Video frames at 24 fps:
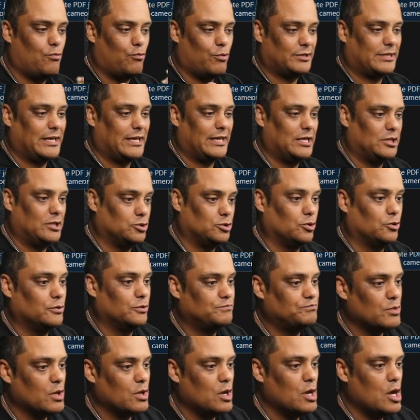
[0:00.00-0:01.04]
of what they do.
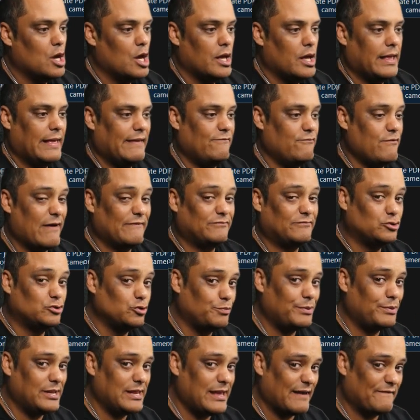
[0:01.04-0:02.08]
You have two
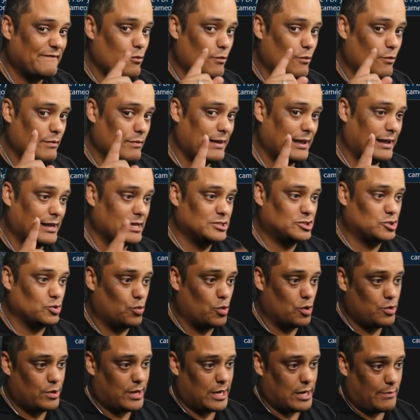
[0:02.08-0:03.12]
PDF you want to make into
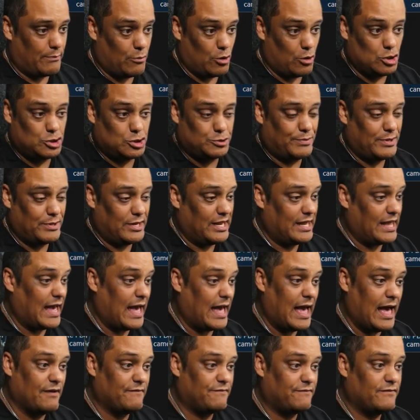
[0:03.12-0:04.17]
one. You got a merge
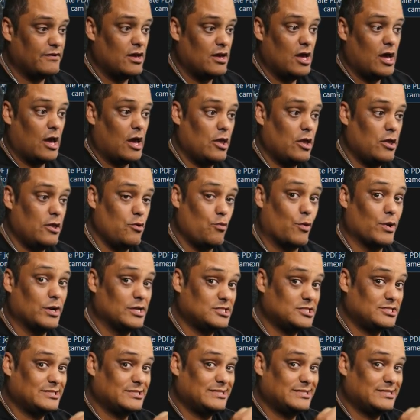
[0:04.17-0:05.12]
PDF. You want to